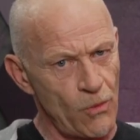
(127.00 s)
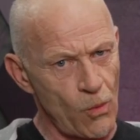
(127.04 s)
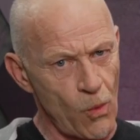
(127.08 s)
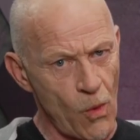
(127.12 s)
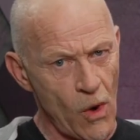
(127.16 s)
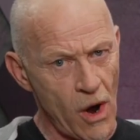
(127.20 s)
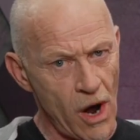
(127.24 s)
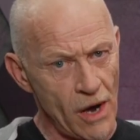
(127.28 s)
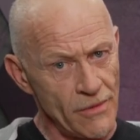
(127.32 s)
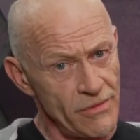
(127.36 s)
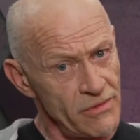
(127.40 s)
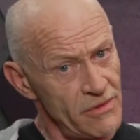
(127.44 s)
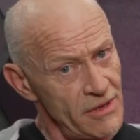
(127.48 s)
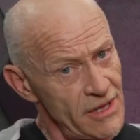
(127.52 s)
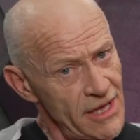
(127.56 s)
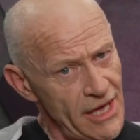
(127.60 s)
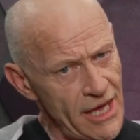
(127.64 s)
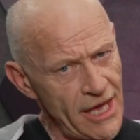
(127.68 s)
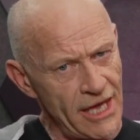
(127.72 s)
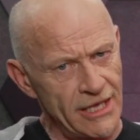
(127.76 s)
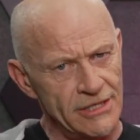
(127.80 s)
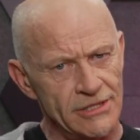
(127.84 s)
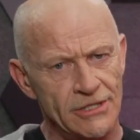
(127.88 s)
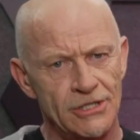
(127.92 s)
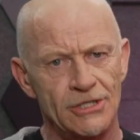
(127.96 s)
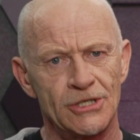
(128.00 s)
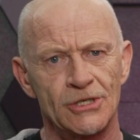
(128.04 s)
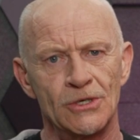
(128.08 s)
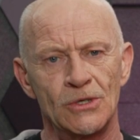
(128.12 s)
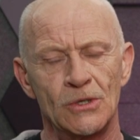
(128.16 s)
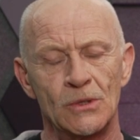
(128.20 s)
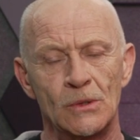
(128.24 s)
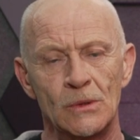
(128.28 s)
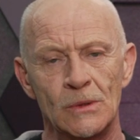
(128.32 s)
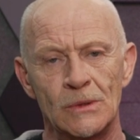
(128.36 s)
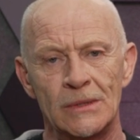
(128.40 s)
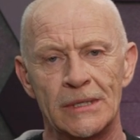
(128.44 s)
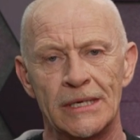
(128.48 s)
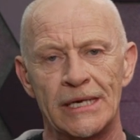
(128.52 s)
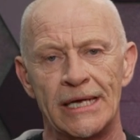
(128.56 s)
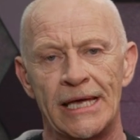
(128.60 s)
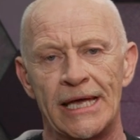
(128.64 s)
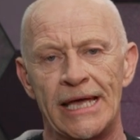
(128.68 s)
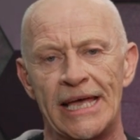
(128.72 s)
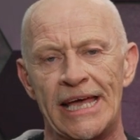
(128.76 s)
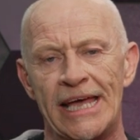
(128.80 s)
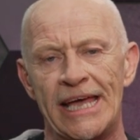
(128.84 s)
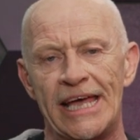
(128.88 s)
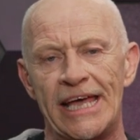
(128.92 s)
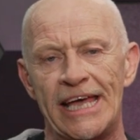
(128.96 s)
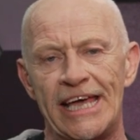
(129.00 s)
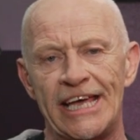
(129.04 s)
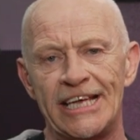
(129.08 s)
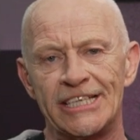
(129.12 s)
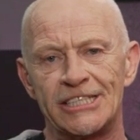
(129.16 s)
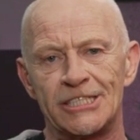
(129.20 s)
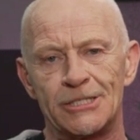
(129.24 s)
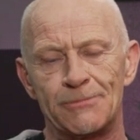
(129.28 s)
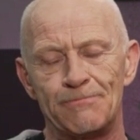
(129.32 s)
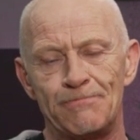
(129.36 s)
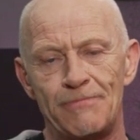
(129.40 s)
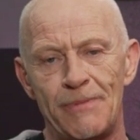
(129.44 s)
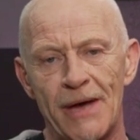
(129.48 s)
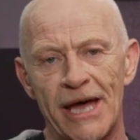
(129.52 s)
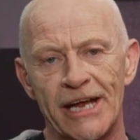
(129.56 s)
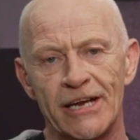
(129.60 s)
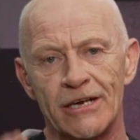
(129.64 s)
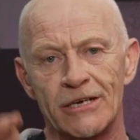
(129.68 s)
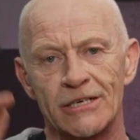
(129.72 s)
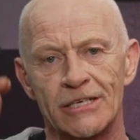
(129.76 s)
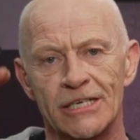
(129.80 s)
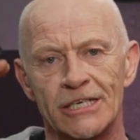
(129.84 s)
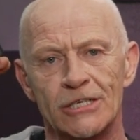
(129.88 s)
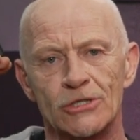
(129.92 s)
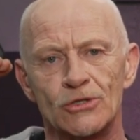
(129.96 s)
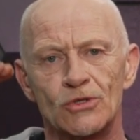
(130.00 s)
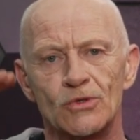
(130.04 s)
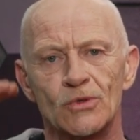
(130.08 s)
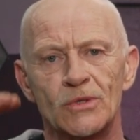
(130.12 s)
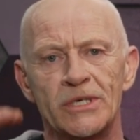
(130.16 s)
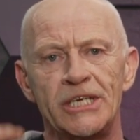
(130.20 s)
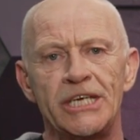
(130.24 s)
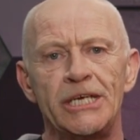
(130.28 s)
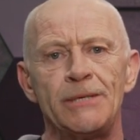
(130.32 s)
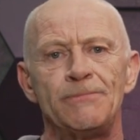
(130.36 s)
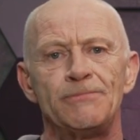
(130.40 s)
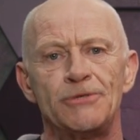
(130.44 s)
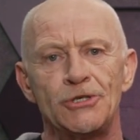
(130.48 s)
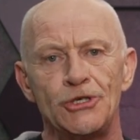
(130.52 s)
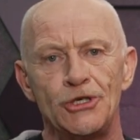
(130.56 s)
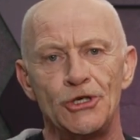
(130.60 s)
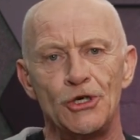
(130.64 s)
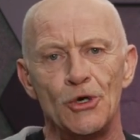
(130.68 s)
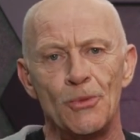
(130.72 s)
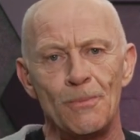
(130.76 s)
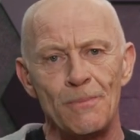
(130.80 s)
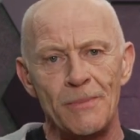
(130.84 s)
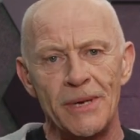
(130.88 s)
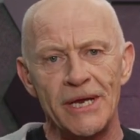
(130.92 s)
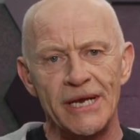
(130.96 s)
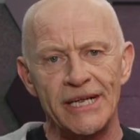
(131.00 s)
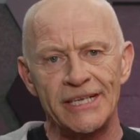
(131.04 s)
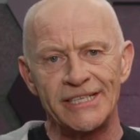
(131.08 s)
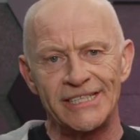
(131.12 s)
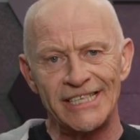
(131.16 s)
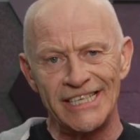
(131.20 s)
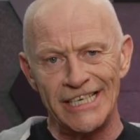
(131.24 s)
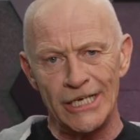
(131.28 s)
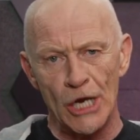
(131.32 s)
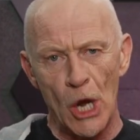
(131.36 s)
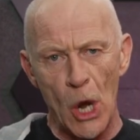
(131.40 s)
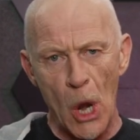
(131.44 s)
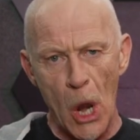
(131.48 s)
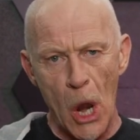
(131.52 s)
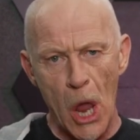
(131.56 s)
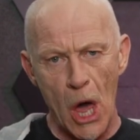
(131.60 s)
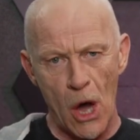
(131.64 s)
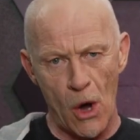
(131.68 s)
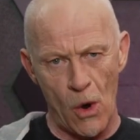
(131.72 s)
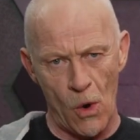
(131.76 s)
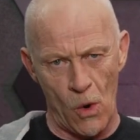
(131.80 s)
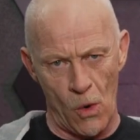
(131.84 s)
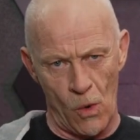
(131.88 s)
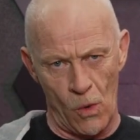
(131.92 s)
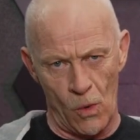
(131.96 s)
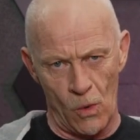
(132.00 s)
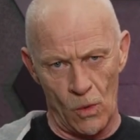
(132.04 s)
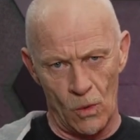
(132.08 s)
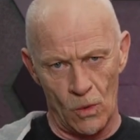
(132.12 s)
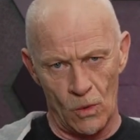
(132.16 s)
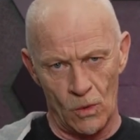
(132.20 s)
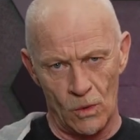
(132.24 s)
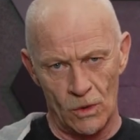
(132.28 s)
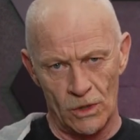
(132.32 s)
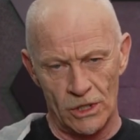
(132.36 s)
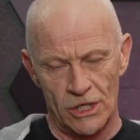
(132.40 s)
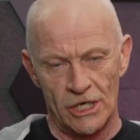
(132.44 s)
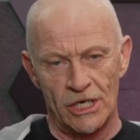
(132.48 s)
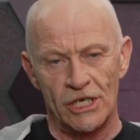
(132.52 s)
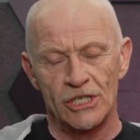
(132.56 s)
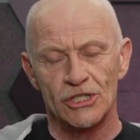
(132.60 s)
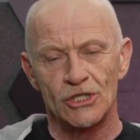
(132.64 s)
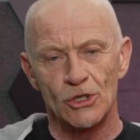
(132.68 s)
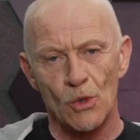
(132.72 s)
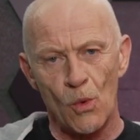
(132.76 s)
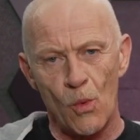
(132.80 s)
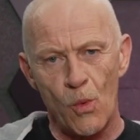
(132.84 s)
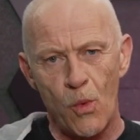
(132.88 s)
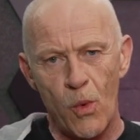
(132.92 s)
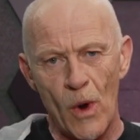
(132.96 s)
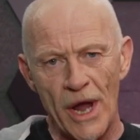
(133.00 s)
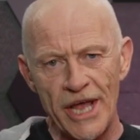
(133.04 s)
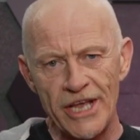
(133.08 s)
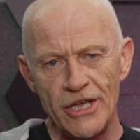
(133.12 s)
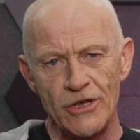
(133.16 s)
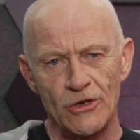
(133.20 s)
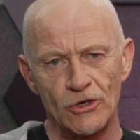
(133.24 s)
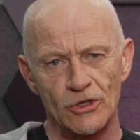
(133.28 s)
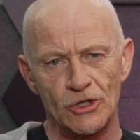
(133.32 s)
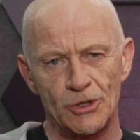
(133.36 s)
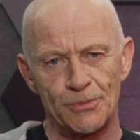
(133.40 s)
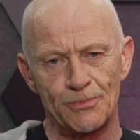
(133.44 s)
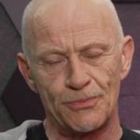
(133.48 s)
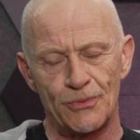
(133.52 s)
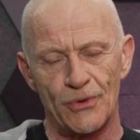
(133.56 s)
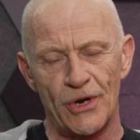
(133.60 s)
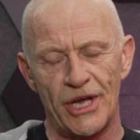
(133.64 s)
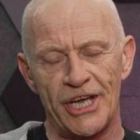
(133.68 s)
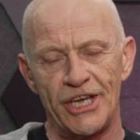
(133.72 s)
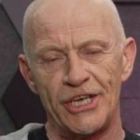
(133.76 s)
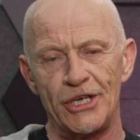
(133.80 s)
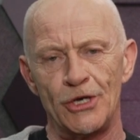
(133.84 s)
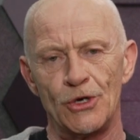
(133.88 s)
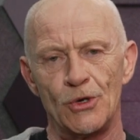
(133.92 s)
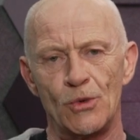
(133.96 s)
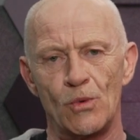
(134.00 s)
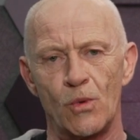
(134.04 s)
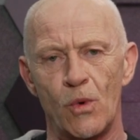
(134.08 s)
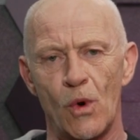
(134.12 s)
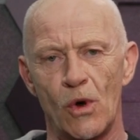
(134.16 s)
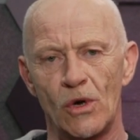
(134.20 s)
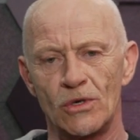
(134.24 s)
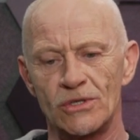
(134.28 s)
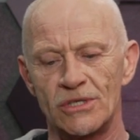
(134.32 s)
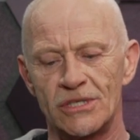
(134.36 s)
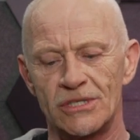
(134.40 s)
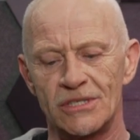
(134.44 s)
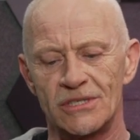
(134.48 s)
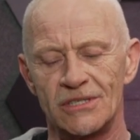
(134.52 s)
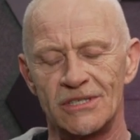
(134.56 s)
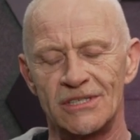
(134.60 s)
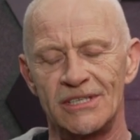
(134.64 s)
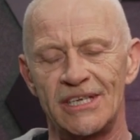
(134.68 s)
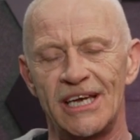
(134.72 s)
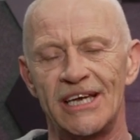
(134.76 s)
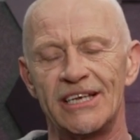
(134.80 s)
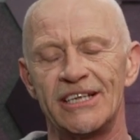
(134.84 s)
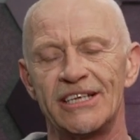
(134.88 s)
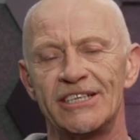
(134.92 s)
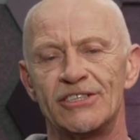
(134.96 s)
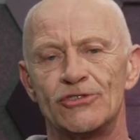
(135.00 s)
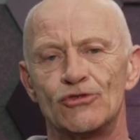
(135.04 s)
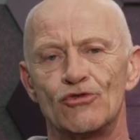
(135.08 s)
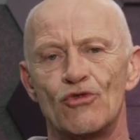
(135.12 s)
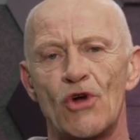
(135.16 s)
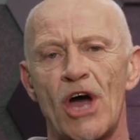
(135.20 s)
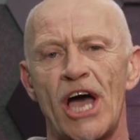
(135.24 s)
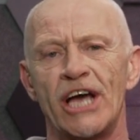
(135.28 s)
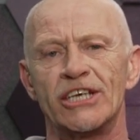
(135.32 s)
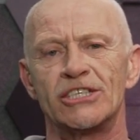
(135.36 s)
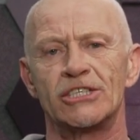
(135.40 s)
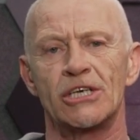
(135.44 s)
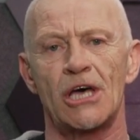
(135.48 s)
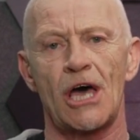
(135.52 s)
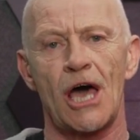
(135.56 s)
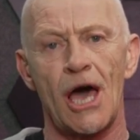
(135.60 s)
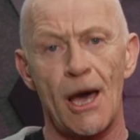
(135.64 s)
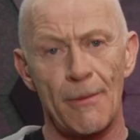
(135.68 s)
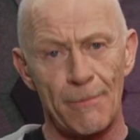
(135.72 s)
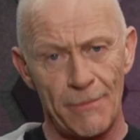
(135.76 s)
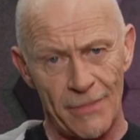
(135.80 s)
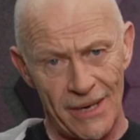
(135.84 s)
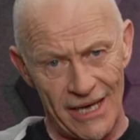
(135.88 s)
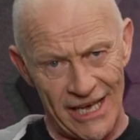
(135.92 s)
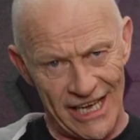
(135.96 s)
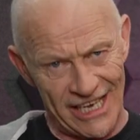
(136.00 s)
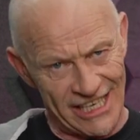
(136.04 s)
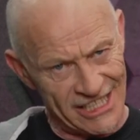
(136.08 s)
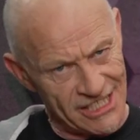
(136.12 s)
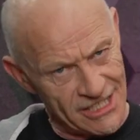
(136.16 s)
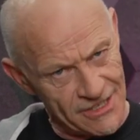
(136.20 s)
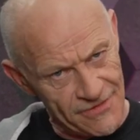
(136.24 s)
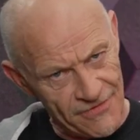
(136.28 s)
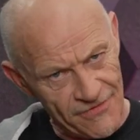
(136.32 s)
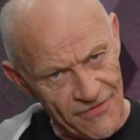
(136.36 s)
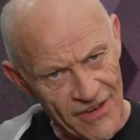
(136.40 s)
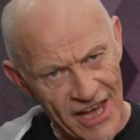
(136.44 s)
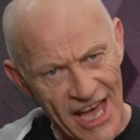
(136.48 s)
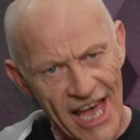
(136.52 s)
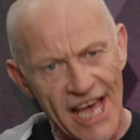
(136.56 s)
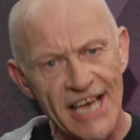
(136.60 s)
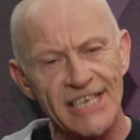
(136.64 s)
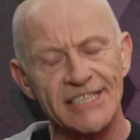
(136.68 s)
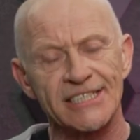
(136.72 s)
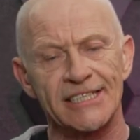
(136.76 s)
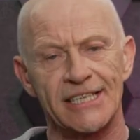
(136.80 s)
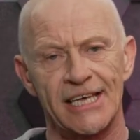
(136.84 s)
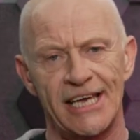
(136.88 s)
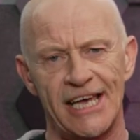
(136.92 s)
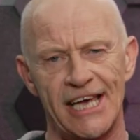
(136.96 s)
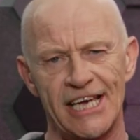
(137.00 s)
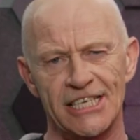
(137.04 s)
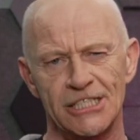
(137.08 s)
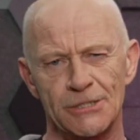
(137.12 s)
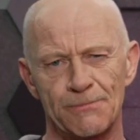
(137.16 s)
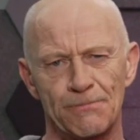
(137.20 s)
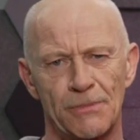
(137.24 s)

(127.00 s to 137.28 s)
1 and 2, it's better to keep the humidity low. So when you spray, you want that it dries up as fast as